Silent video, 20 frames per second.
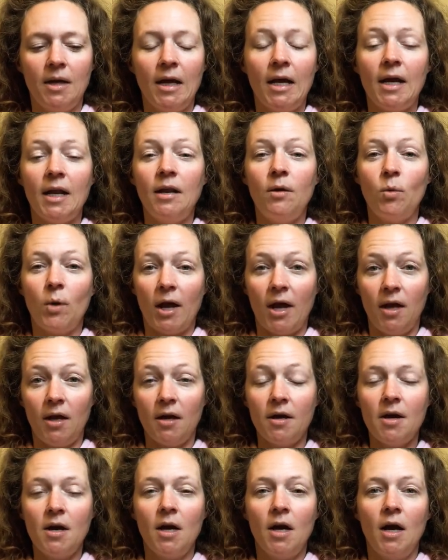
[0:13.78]

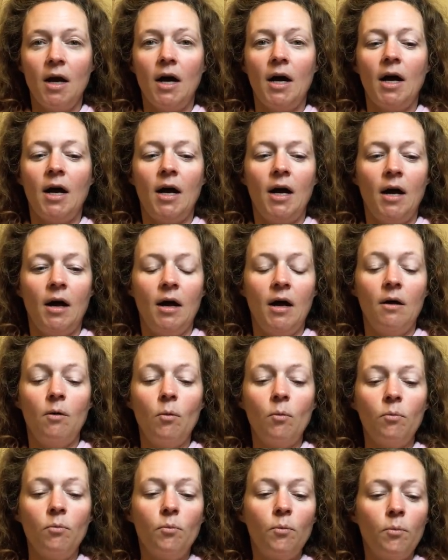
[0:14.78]
Anyway,
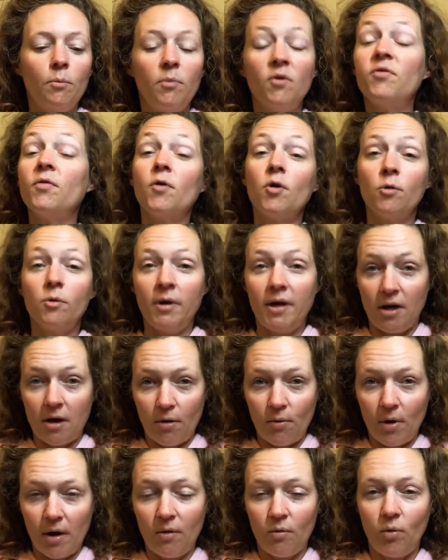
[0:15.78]
before we
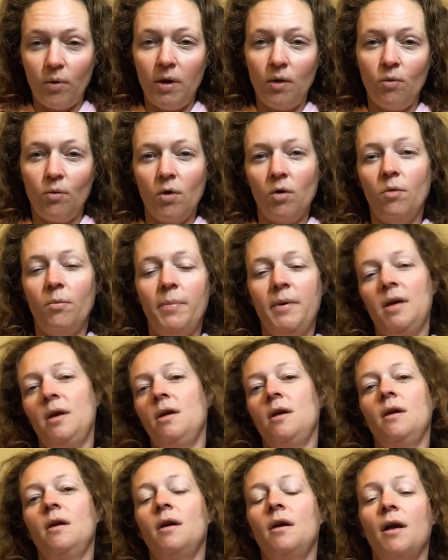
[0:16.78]
know it, we will
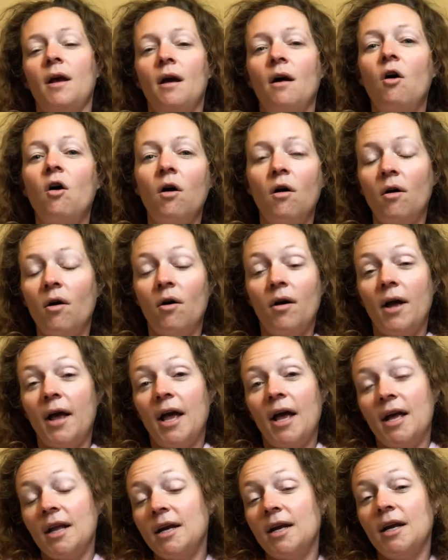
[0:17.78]
be
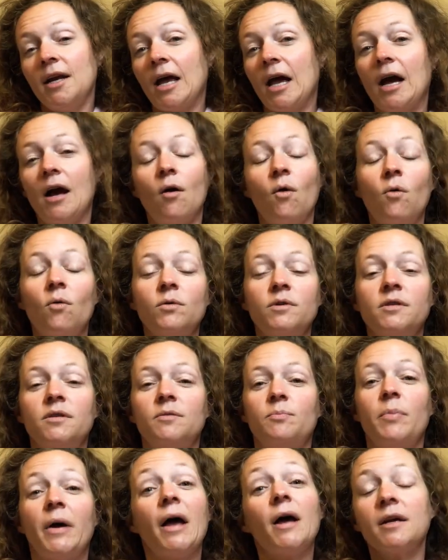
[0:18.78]
heading out
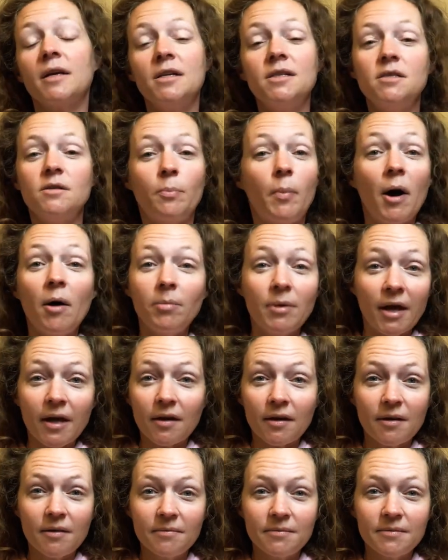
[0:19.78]
back into
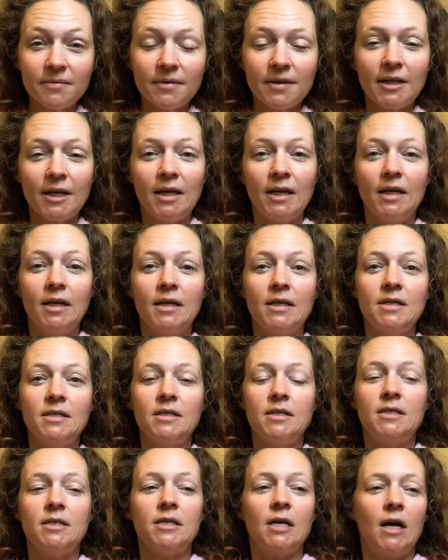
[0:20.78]
public.
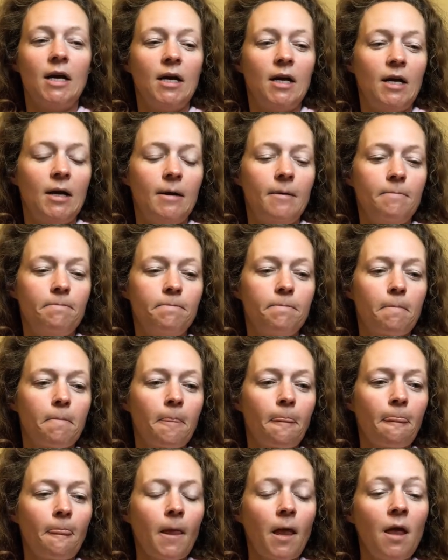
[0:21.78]
And
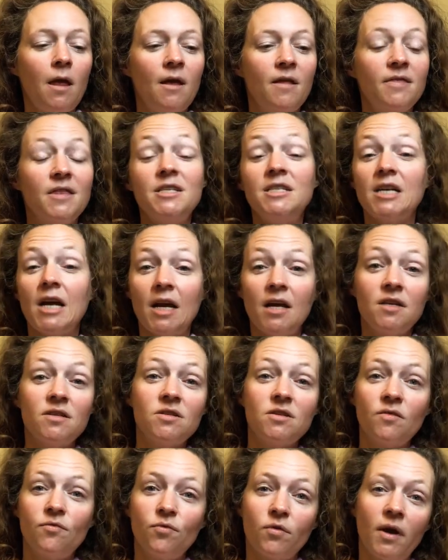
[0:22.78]
the
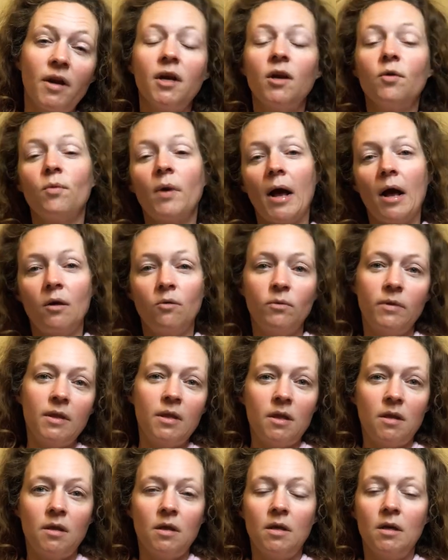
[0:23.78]
days of running around
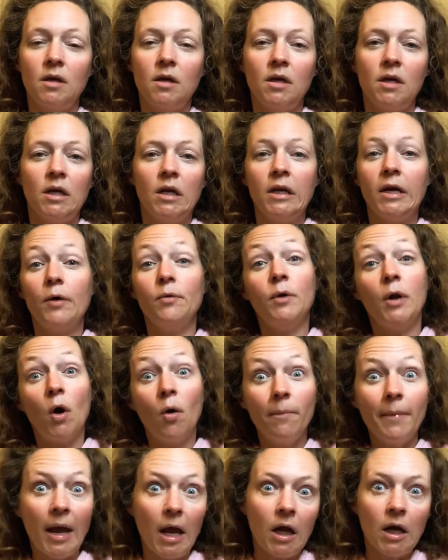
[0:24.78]
with, no
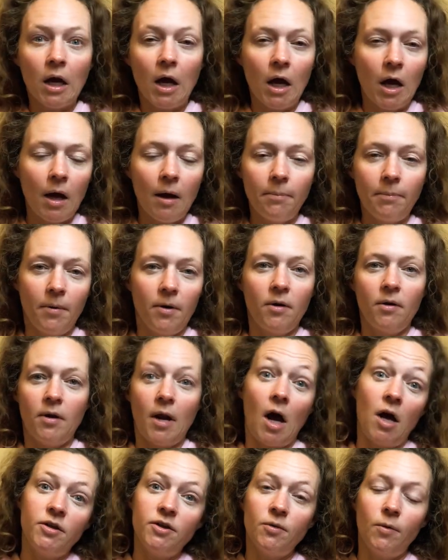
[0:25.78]
makeup or
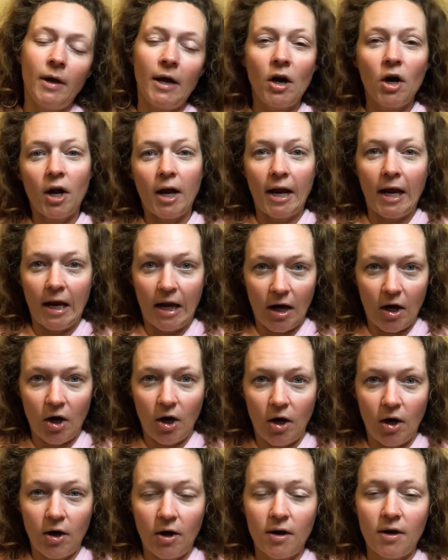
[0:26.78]
not doing our
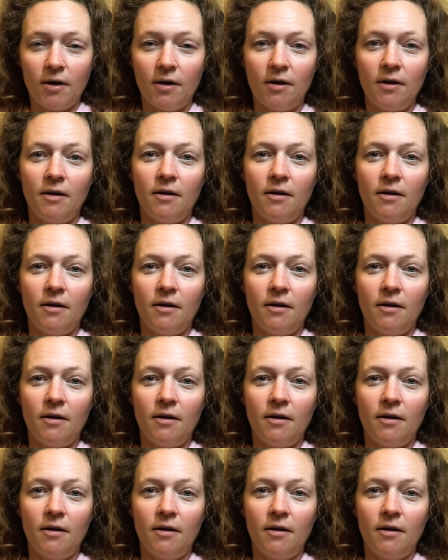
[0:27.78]
hair,